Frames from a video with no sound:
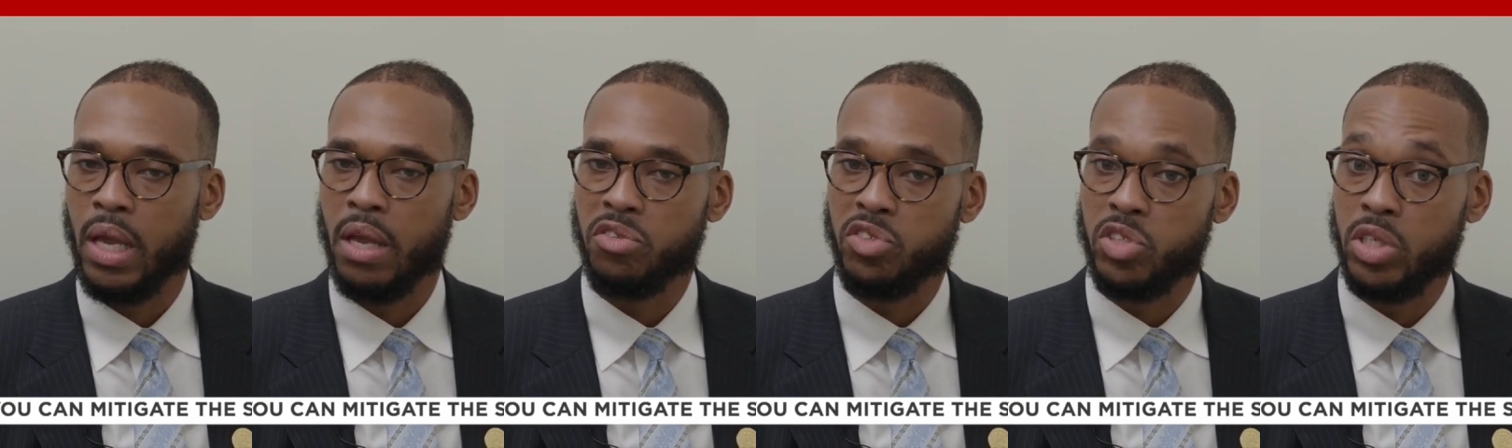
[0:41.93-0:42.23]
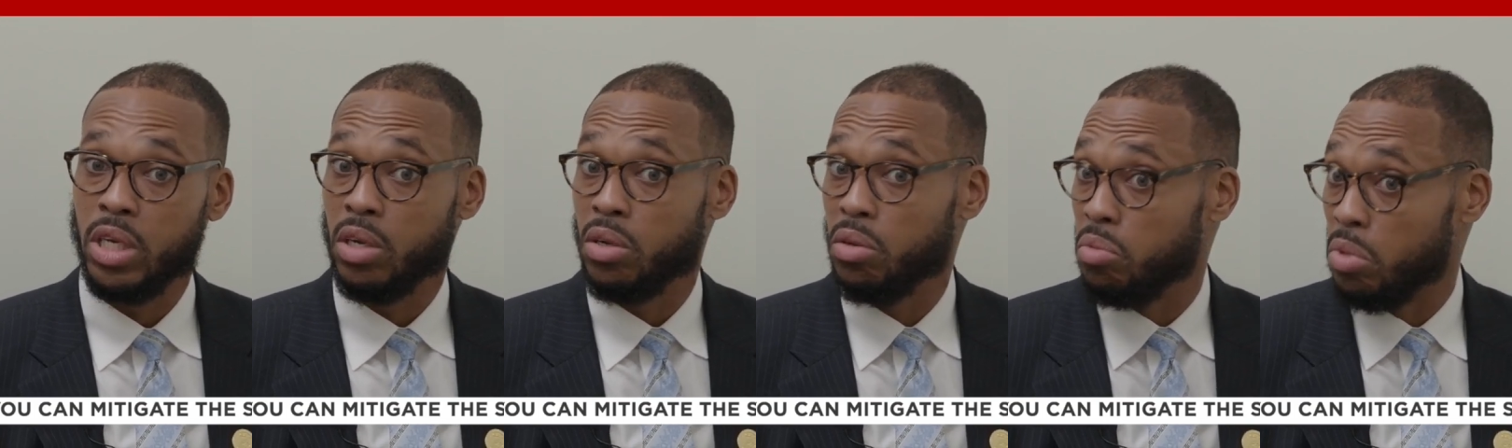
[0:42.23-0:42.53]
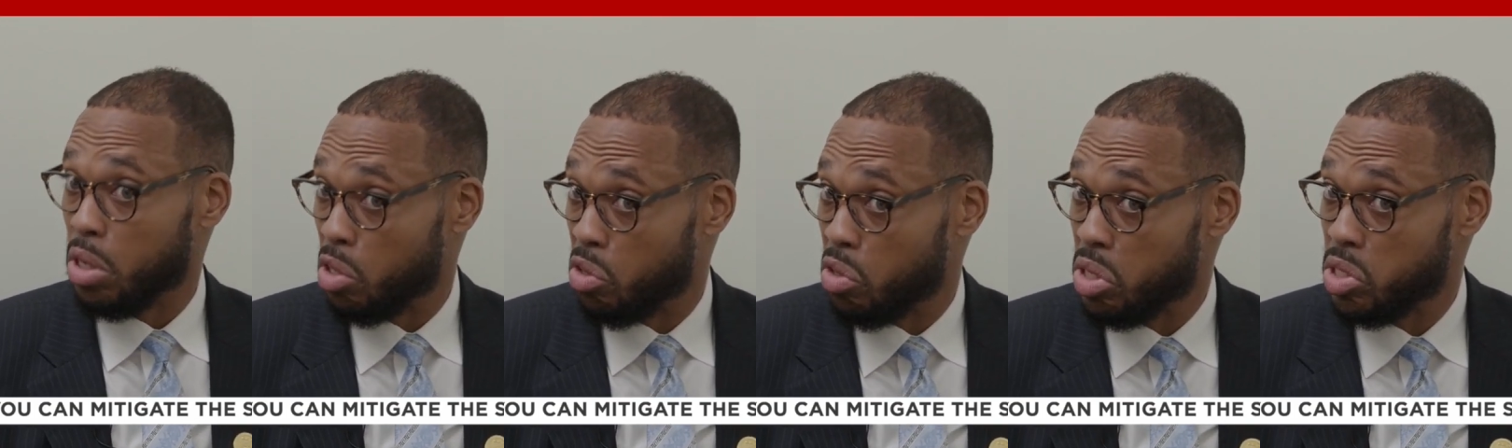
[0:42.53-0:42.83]
If she
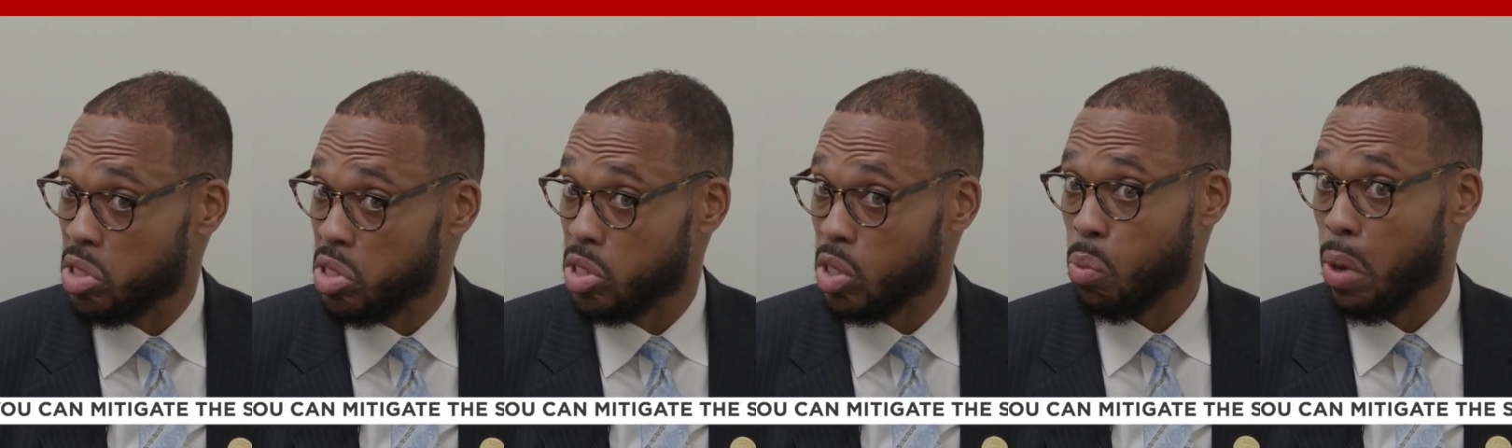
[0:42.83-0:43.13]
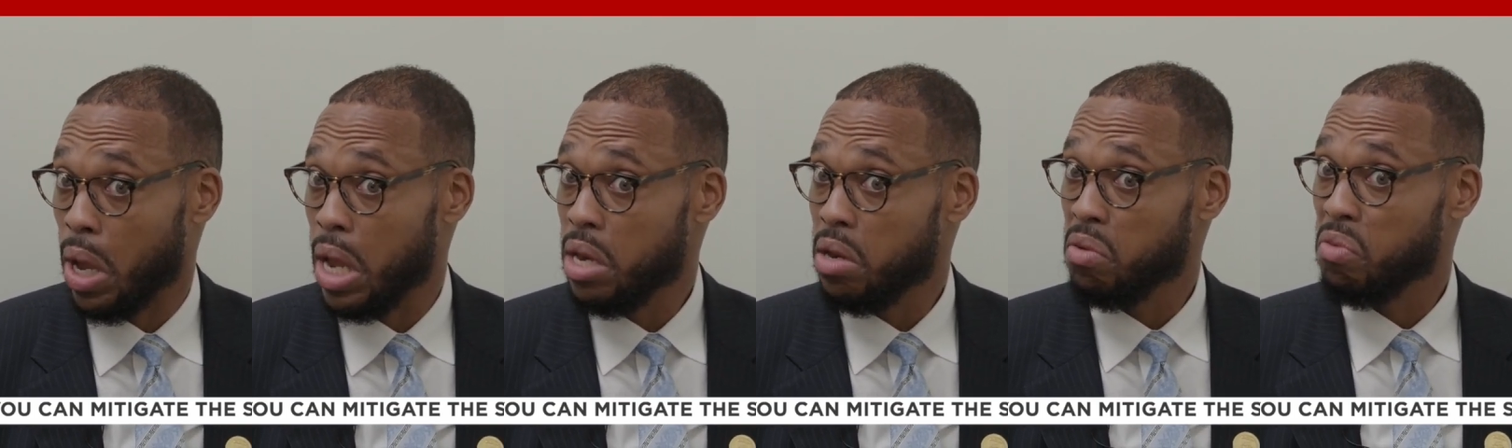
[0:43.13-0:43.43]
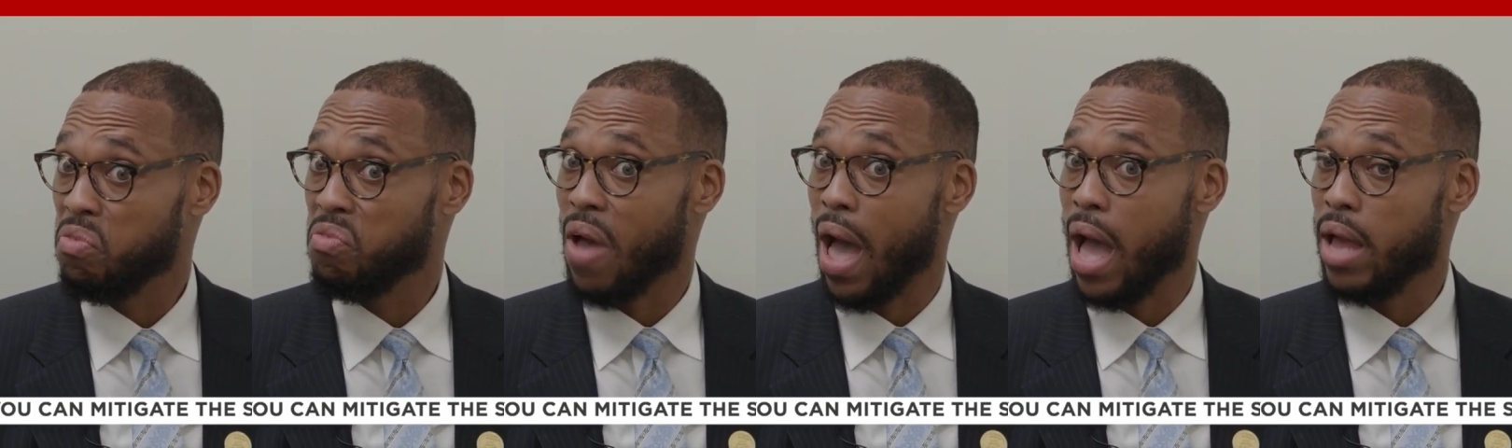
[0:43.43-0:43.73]
increases in weight
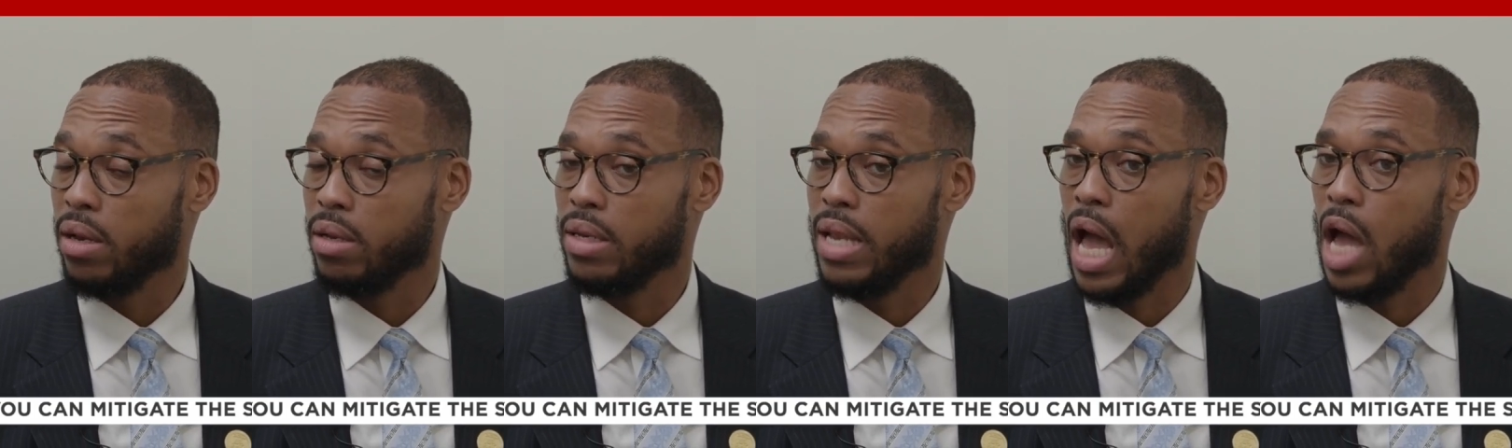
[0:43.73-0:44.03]
and fat,